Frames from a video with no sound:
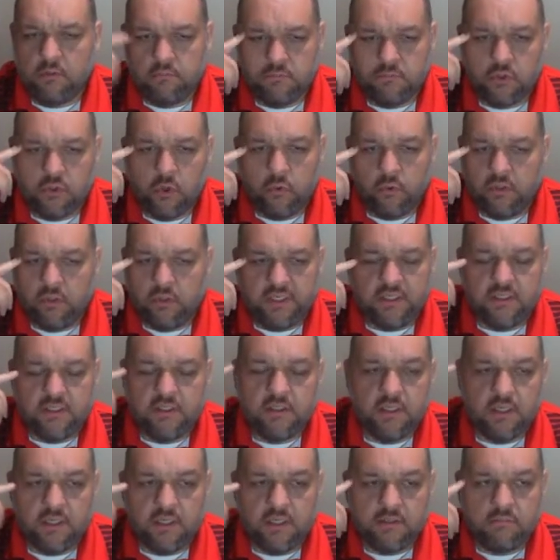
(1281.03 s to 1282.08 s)
Totally.
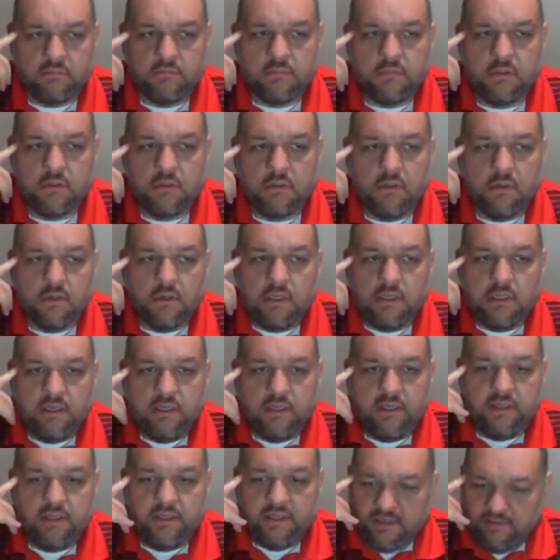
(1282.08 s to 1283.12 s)

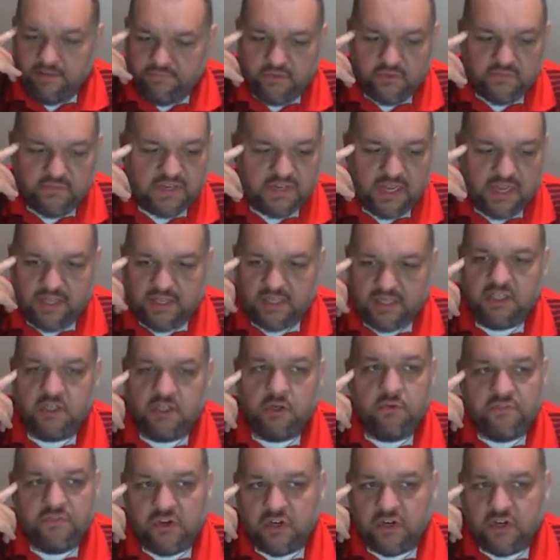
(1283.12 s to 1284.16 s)
If you've got,
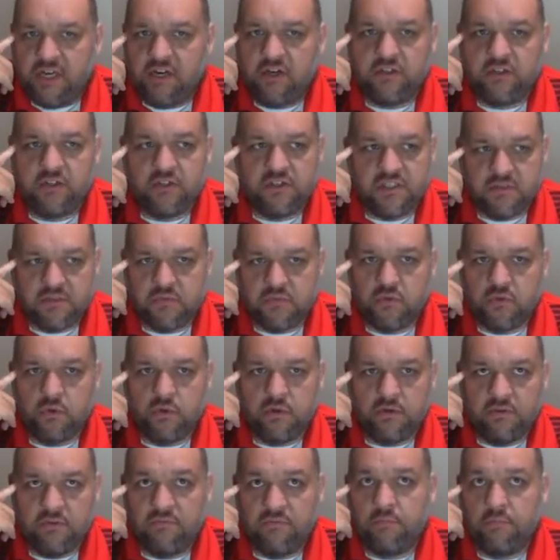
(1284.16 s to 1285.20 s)
if your character's some sort
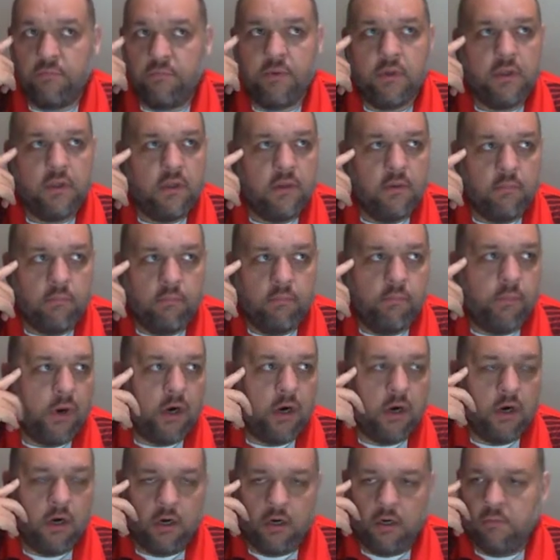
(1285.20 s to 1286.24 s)
of
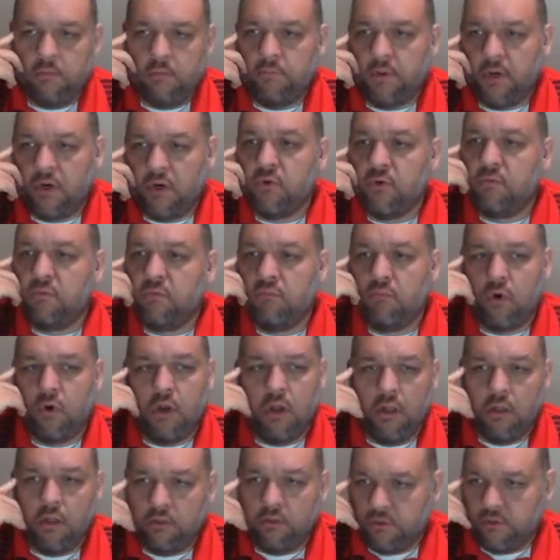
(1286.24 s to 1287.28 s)
barroom
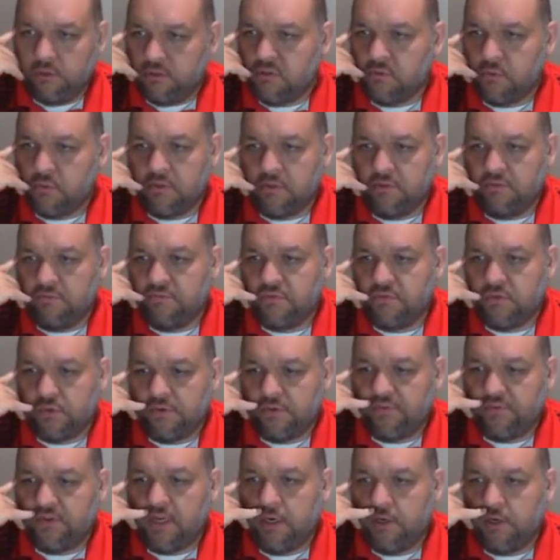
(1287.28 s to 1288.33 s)
brawler sort of
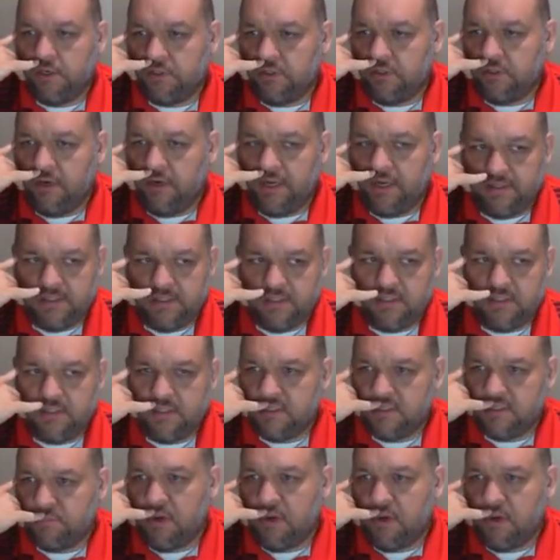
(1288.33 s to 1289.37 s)
character, right,
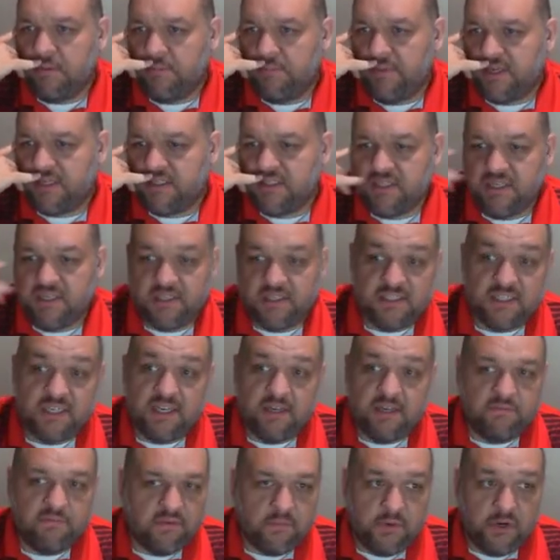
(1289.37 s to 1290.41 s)
this probably makes sense,
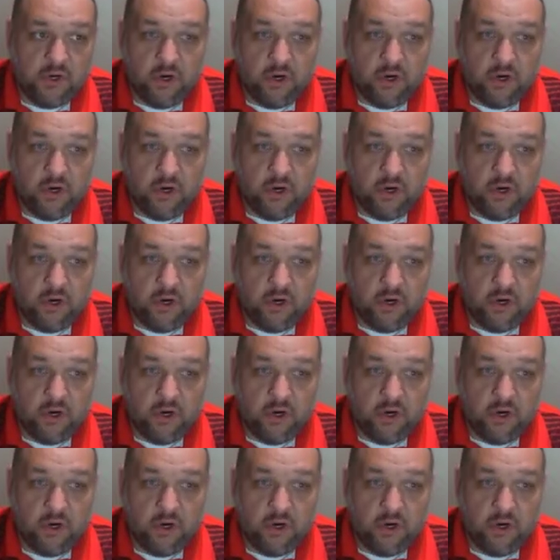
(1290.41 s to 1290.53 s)
again, from an